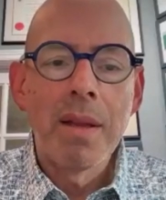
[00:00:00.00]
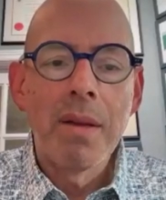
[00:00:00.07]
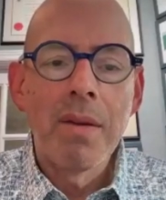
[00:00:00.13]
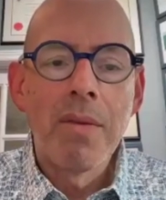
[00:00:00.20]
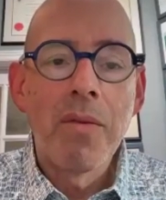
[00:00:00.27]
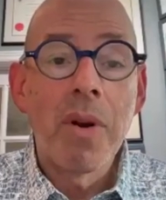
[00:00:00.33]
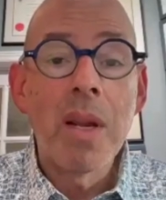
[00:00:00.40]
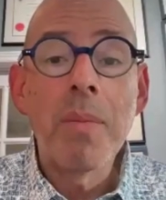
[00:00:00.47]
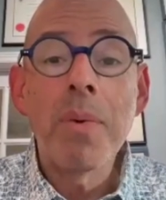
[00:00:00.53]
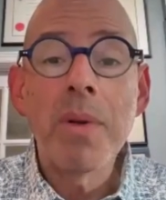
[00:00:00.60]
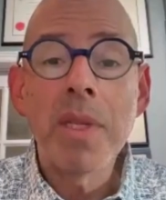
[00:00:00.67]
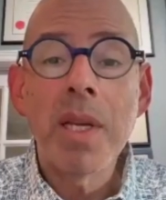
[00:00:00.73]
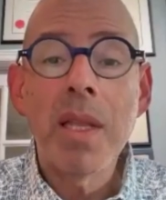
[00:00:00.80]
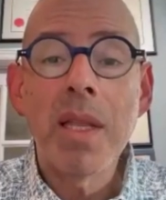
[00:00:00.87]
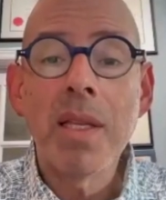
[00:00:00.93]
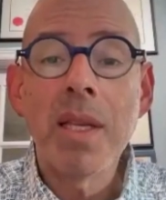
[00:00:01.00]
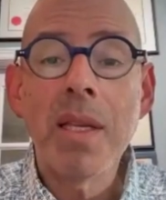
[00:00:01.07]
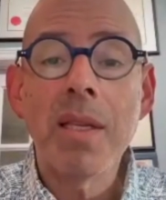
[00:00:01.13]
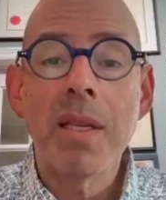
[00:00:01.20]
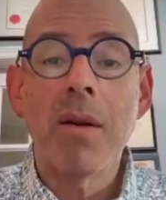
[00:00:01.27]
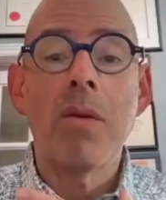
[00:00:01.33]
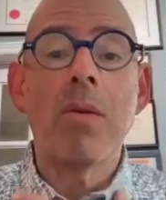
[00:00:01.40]
40% of the testing,
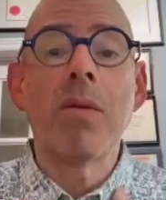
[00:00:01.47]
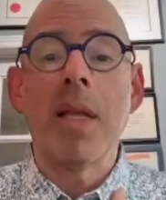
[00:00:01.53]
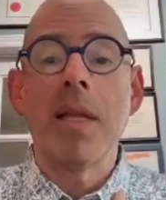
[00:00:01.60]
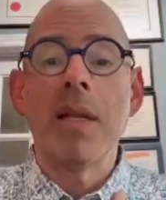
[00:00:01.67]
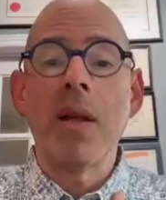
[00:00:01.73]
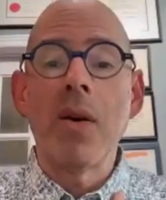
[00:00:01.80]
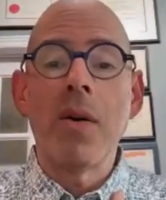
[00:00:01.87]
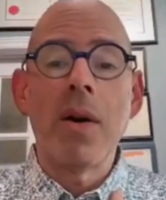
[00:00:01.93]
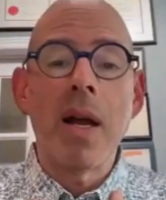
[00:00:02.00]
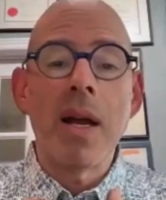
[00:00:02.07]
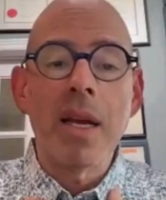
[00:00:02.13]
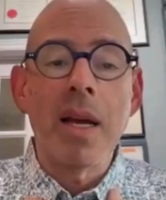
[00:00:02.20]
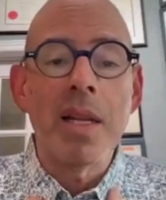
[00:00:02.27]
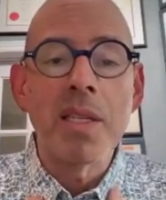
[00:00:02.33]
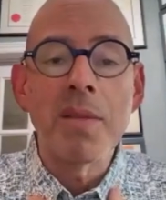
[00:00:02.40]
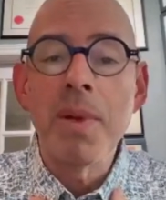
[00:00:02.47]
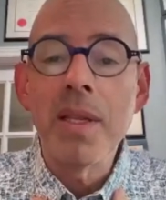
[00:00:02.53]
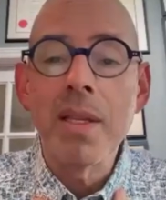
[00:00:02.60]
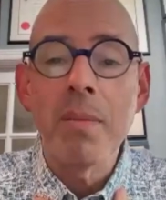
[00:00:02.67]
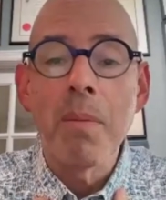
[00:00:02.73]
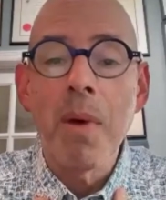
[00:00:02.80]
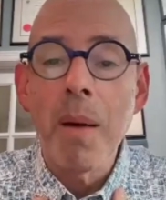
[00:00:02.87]
oh no, I got to speak to
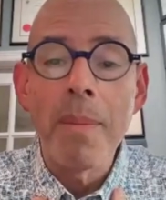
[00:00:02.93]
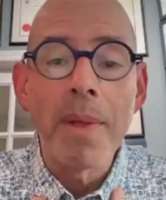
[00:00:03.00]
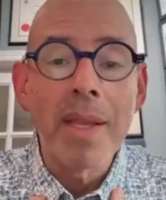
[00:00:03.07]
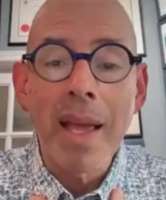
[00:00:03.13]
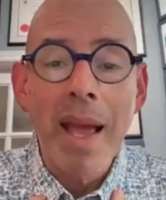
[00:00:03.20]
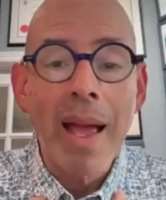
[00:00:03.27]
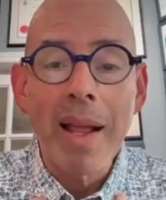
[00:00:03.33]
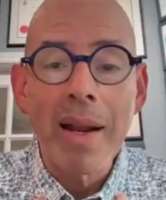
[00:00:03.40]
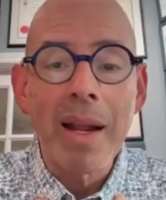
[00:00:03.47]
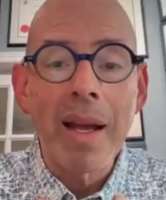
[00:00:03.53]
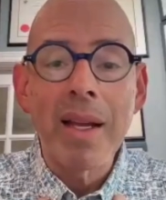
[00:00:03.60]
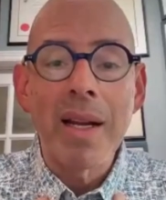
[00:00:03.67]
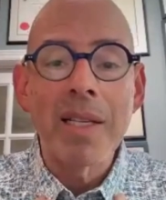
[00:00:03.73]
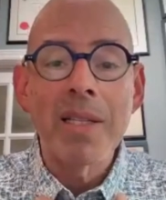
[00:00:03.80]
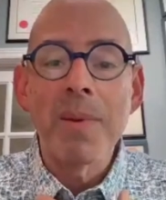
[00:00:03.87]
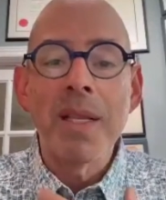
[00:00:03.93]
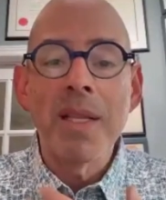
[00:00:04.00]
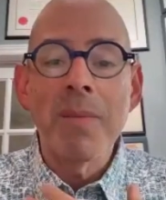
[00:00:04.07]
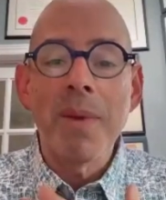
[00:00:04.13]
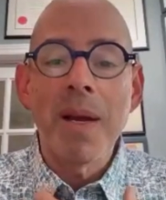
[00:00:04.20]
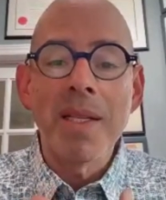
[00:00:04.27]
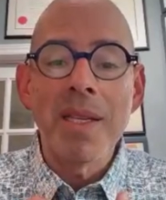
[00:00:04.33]
mom and dad. I got to speak to
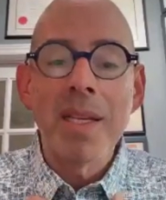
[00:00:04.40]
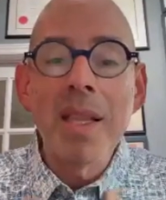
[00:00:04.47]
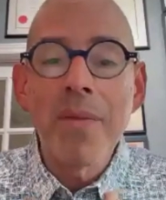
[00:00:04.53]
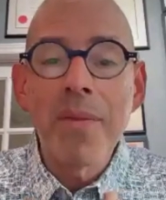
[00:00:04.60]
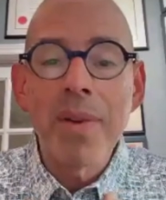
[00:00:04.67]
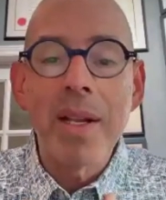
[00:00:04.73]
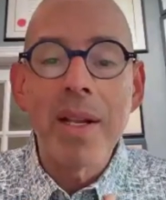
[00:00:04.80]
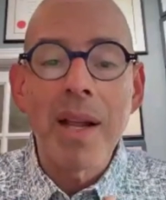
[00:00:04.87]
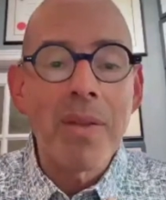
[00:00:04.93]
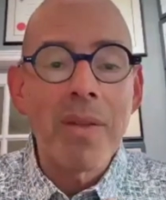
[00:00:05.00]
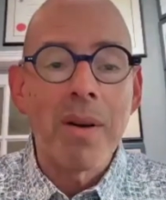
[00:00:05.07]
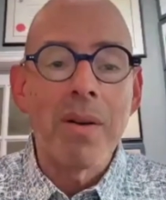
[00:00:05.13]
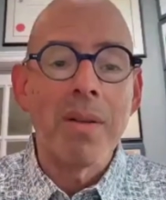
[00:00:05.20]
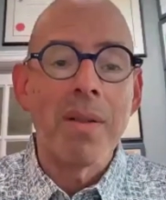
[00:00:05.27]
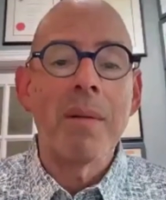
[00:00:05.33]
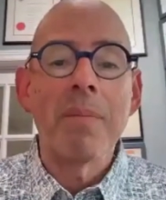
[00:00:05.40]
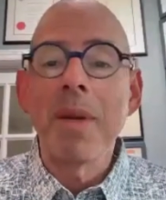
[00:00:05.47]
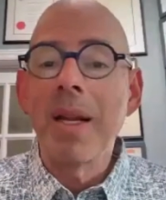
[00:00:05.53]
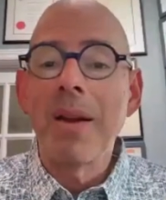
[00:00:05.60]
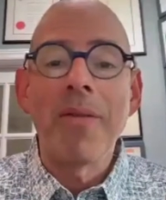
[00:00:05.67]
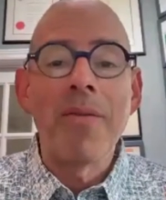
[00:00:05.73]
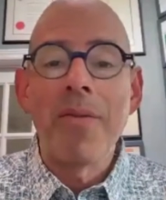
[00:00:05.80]
my significant other. Oh, I'm going
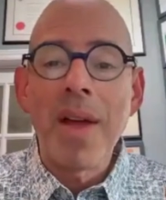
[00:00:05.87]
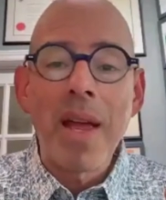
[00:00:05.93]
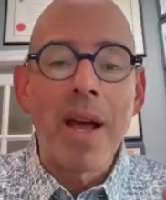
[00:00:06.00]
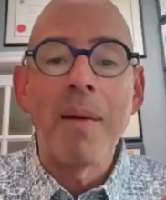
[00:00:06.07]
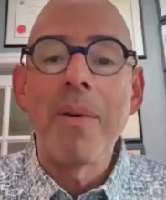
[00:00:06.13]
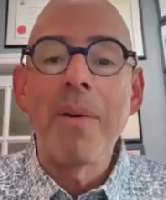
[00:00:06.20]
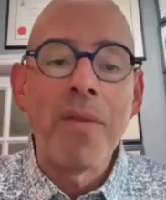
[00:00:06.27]
to fail.